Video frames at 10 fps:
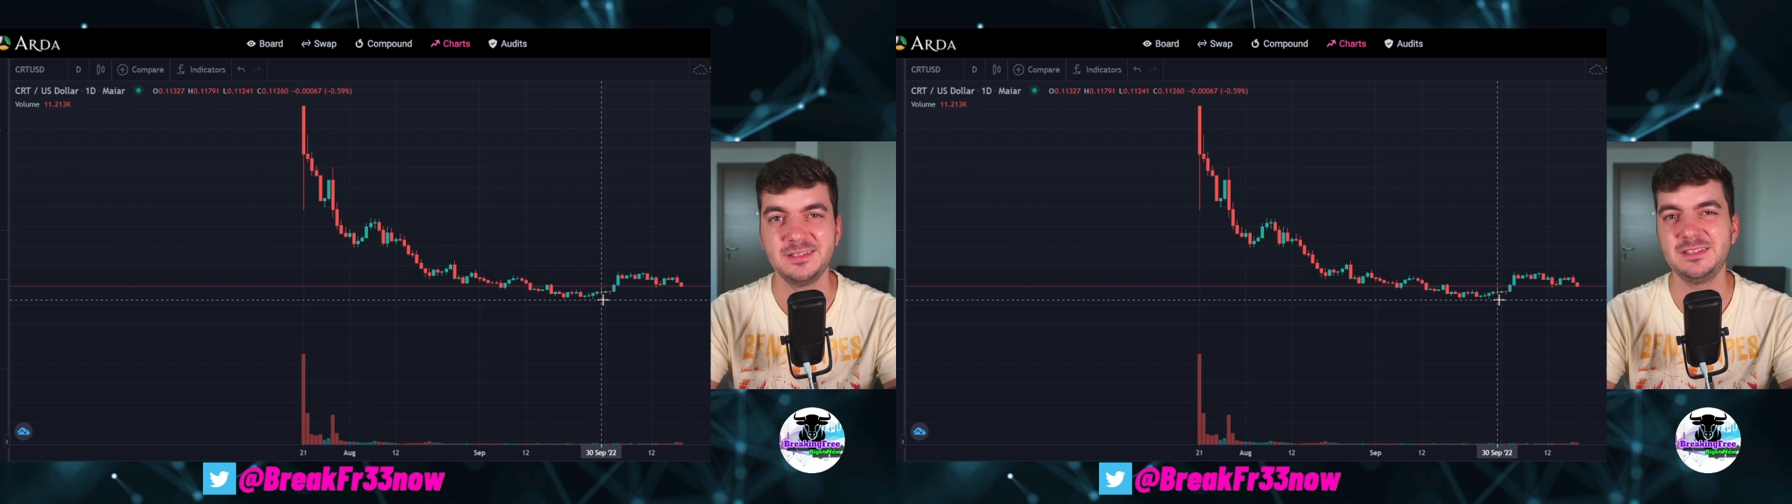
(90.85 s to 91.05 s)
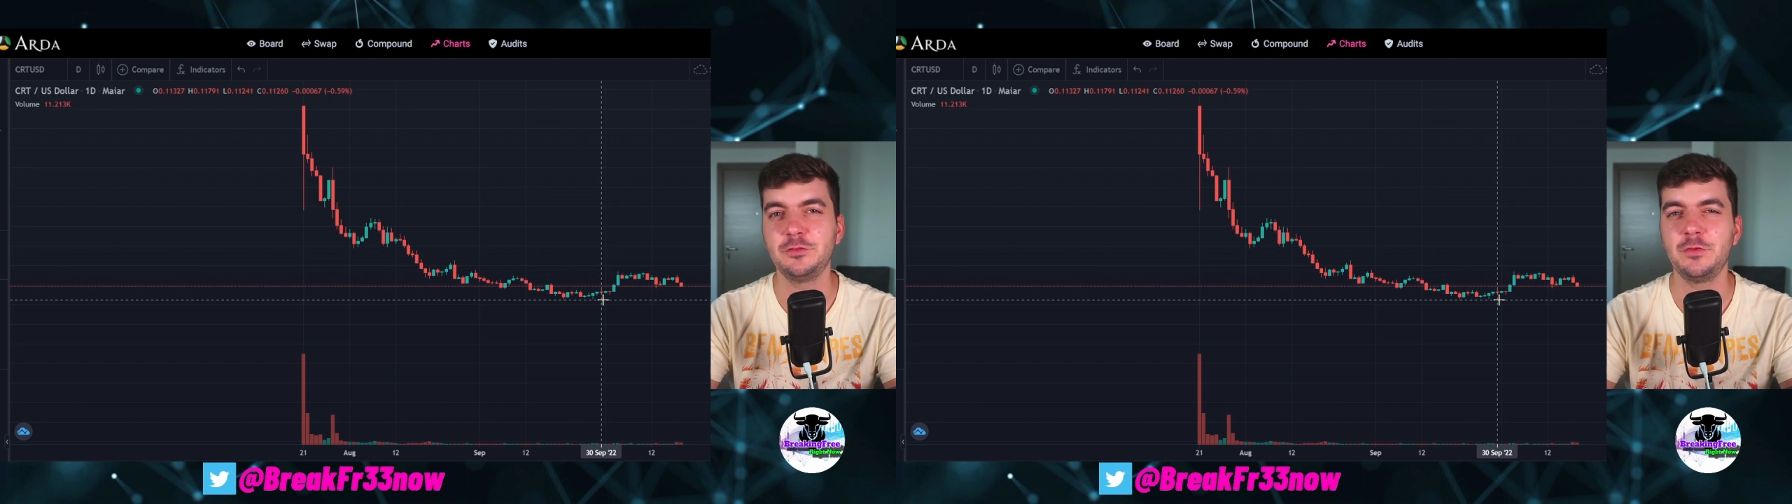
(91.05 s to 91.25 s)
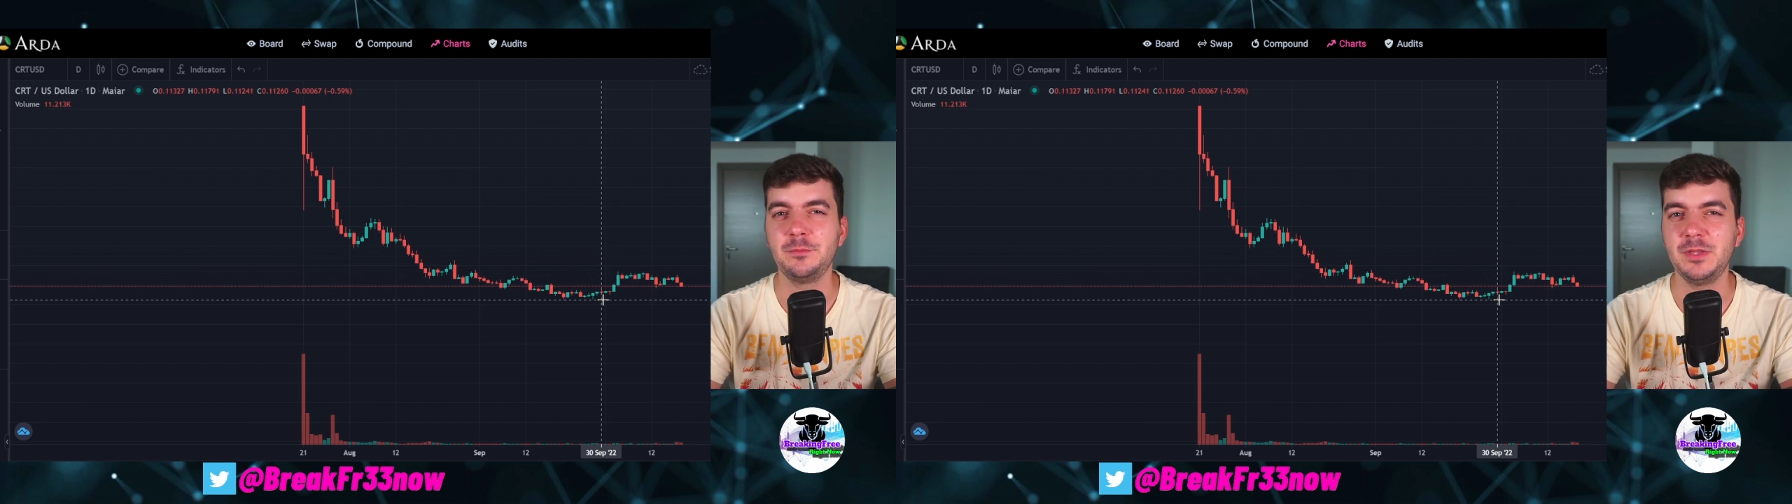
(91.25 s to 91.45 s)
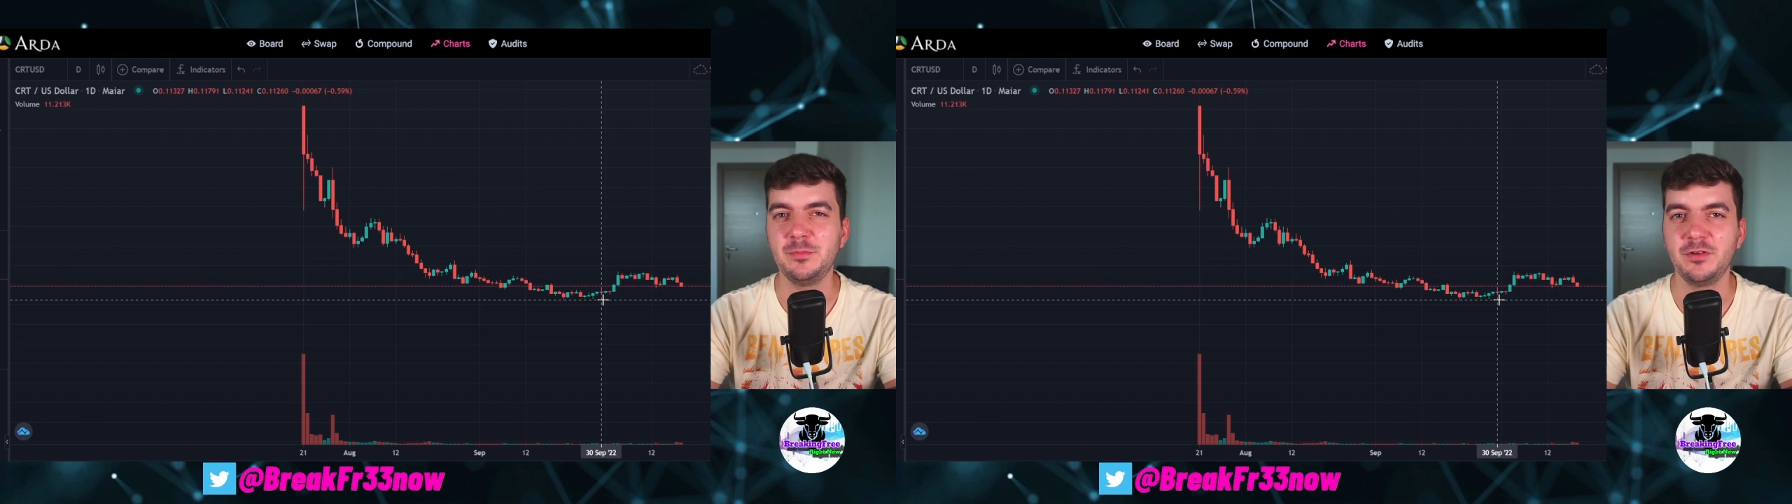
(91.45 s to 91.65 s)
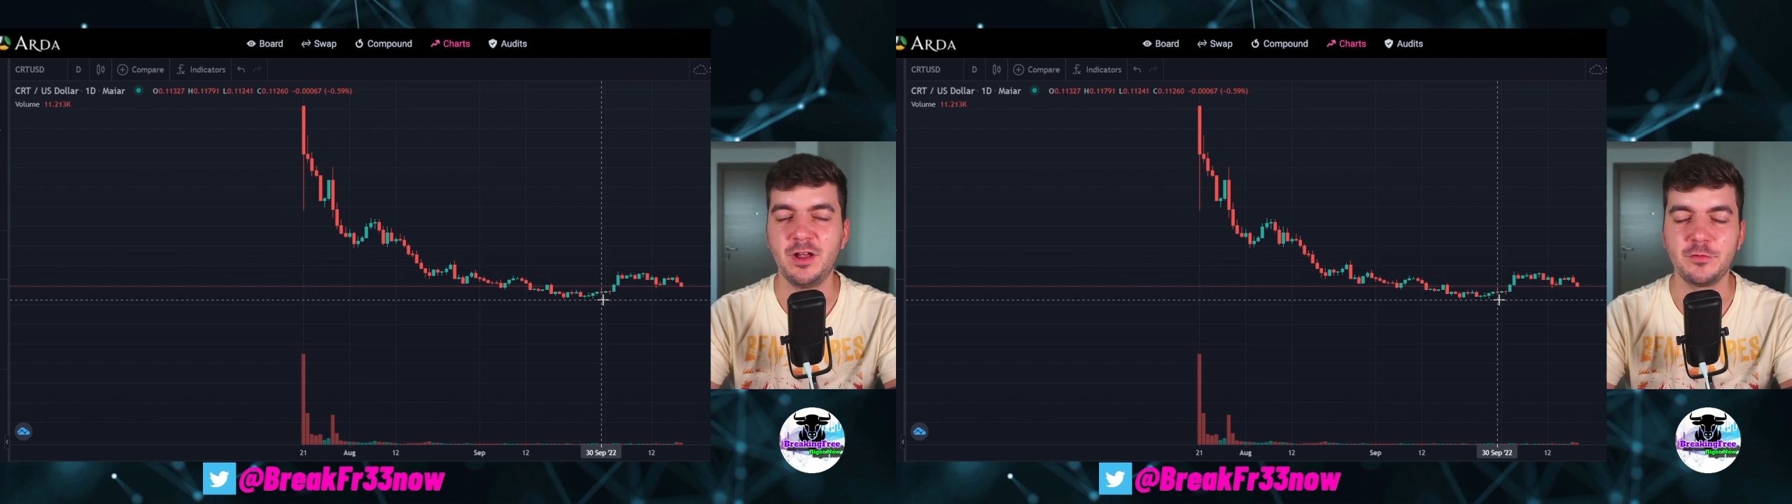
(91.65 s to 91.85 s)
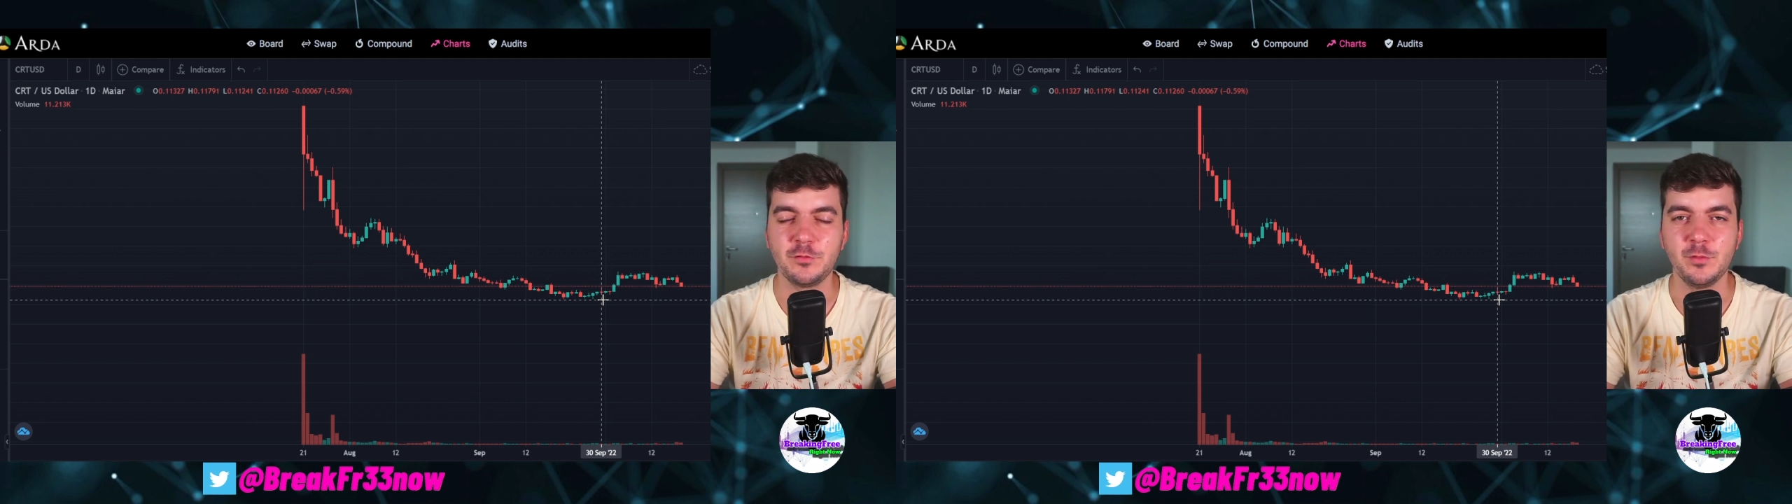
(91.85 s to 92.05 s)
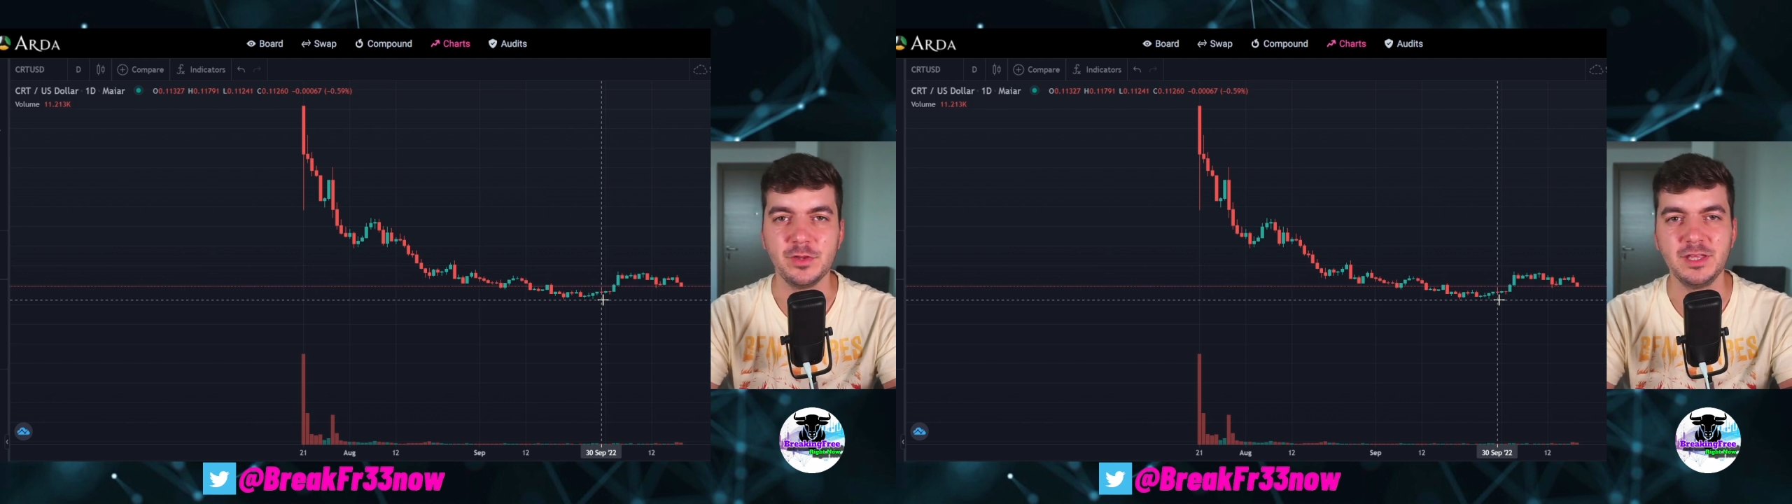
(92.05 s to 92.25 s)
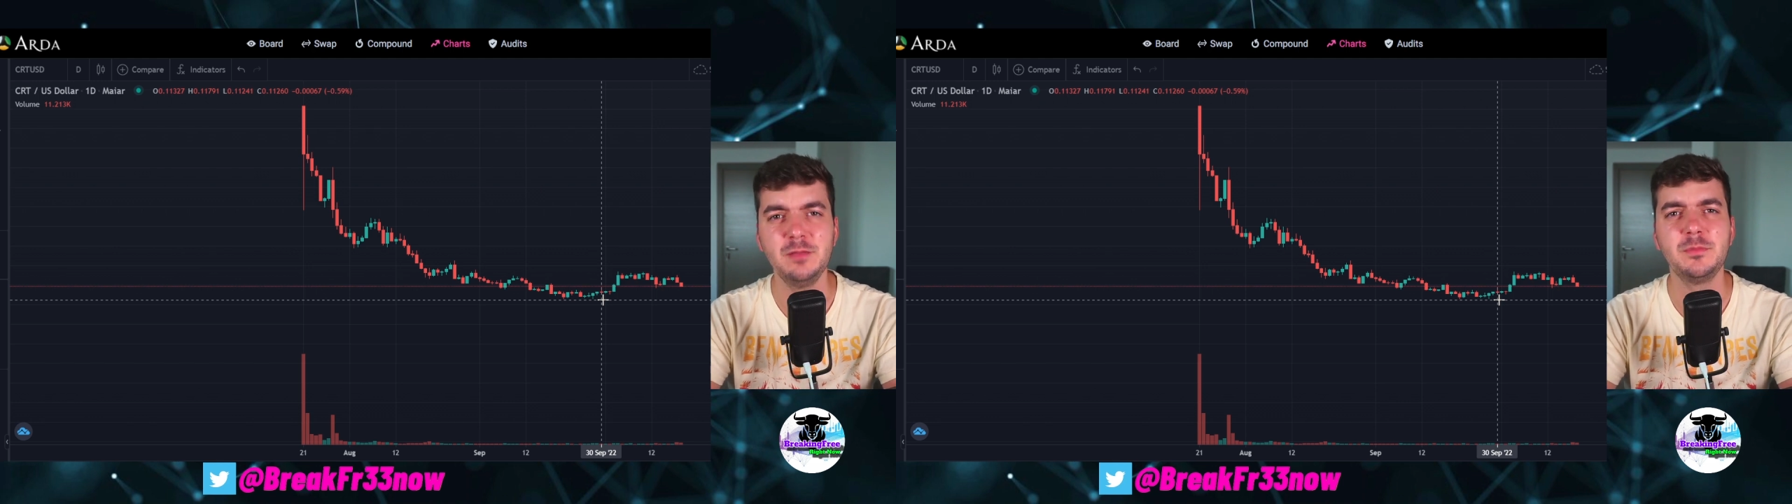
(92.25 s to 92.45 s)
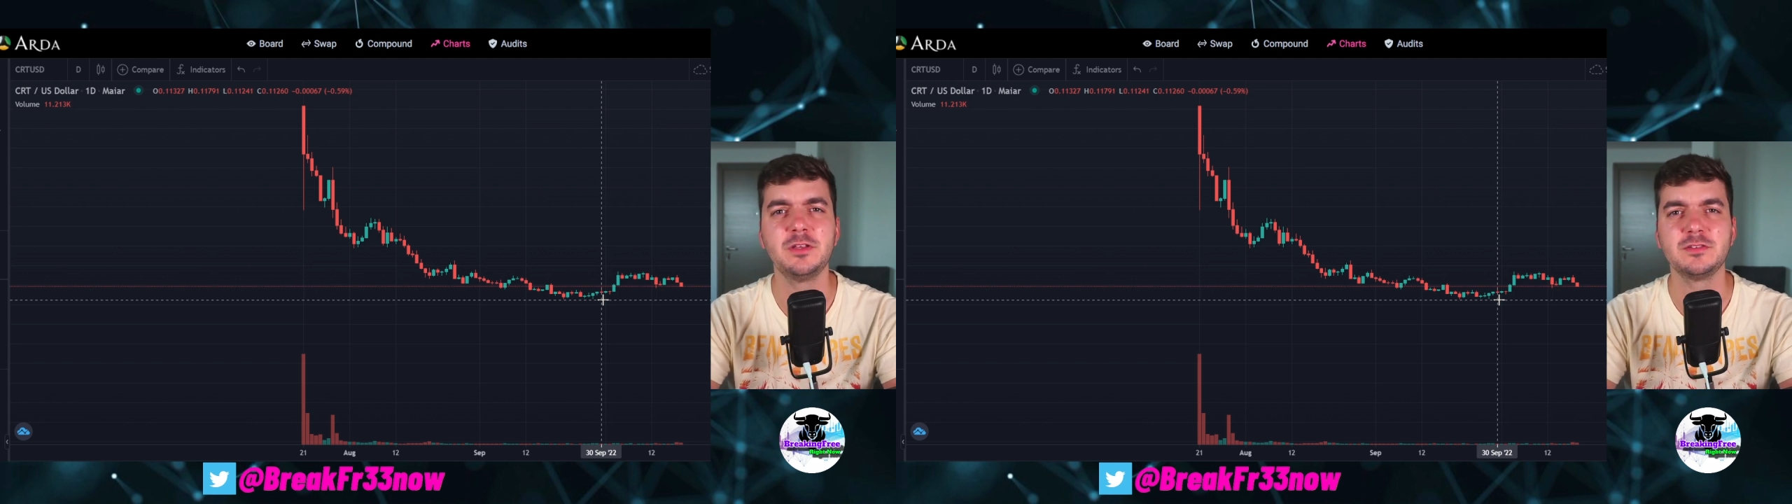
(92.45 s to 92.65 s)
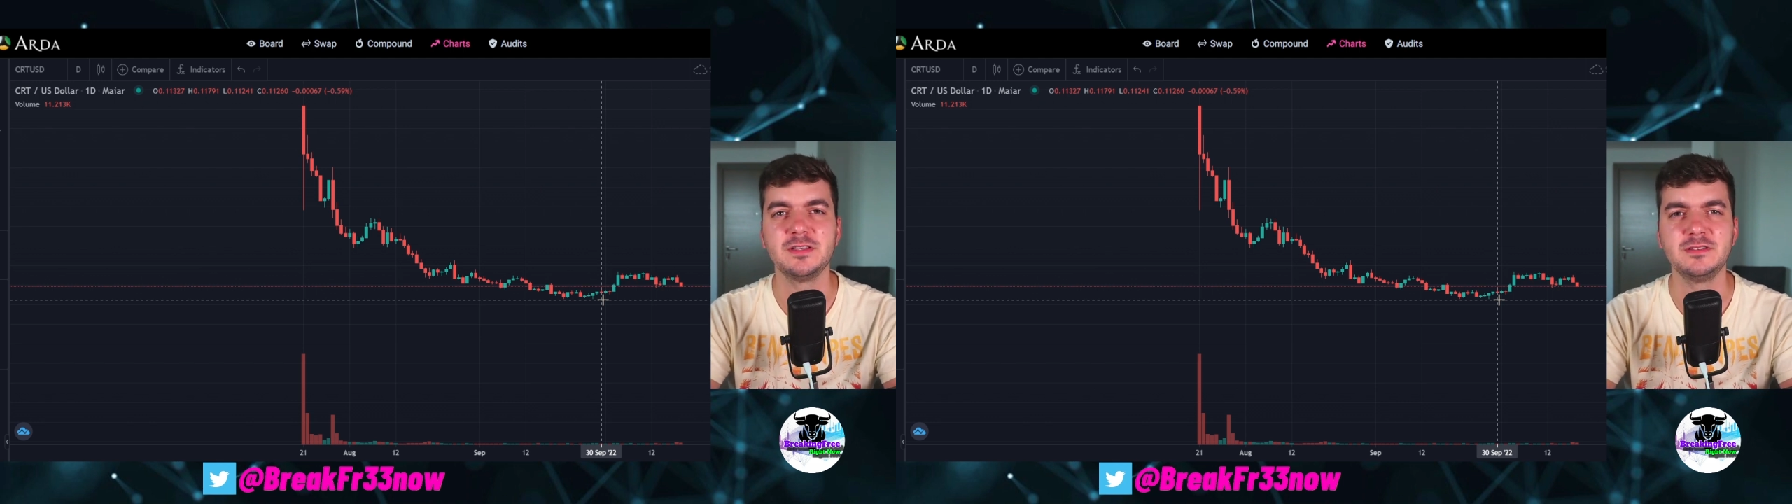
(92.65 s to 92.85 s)
That is when people are FOMOing in,
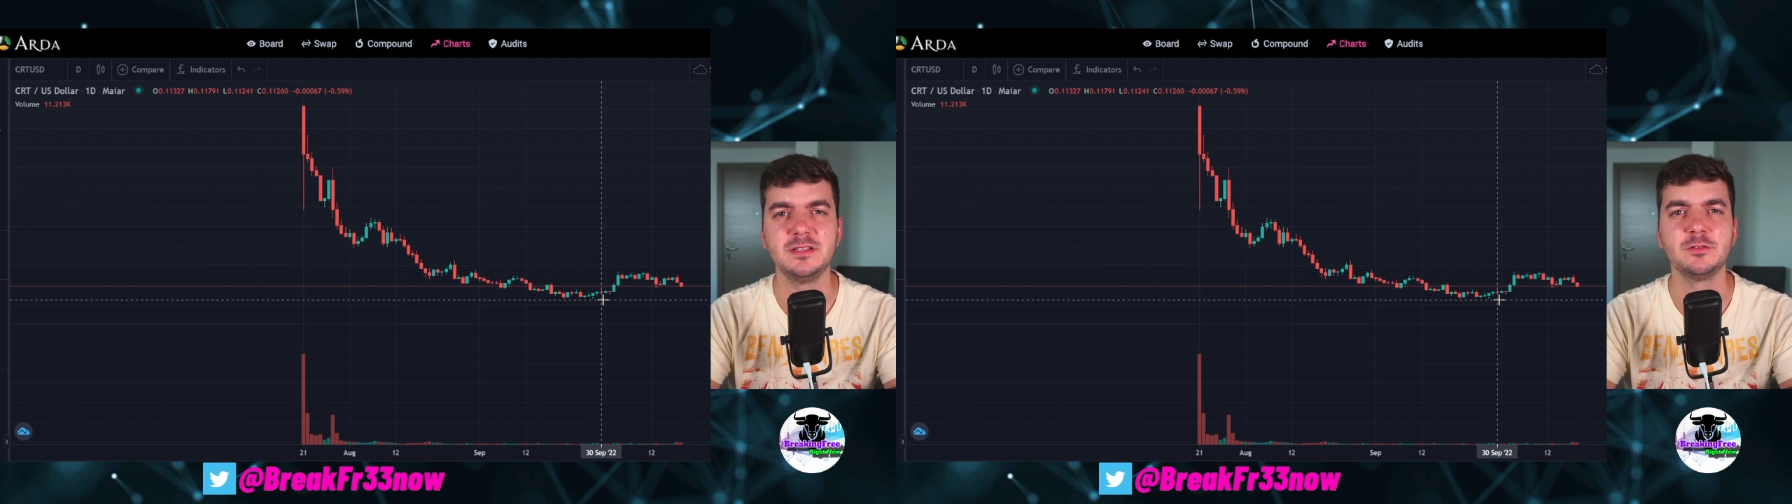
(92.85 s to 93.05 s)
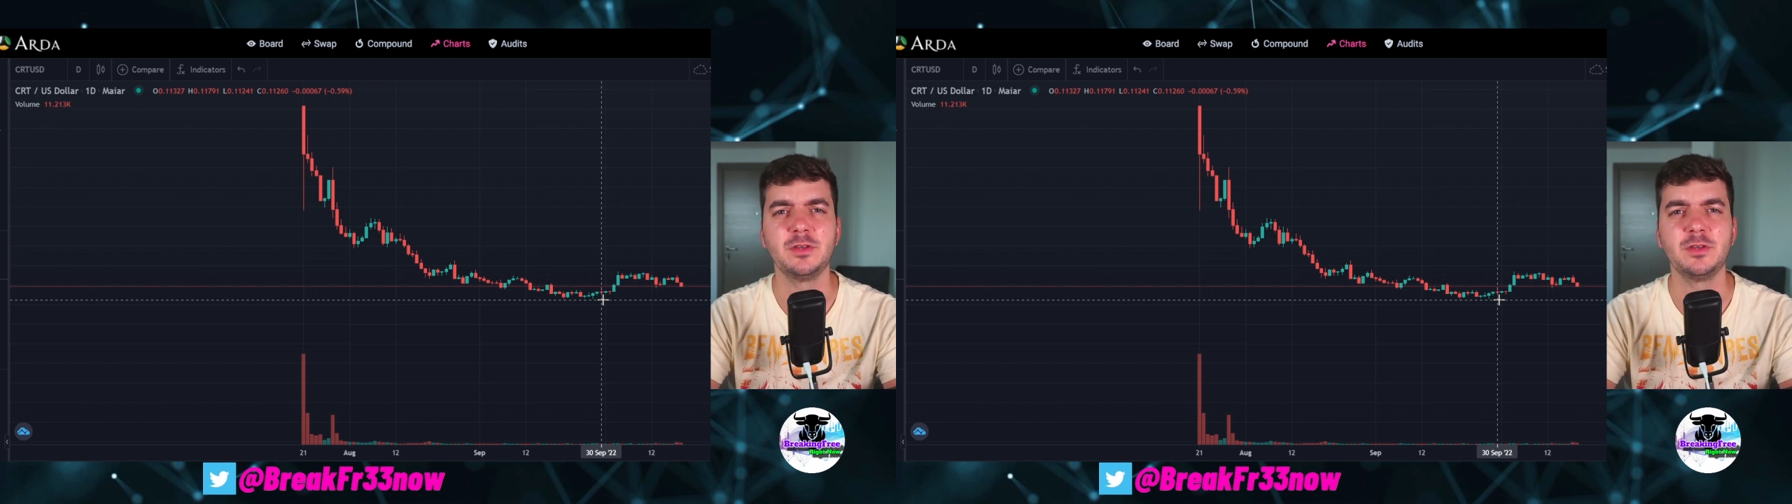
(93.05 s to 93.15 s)
because they see that,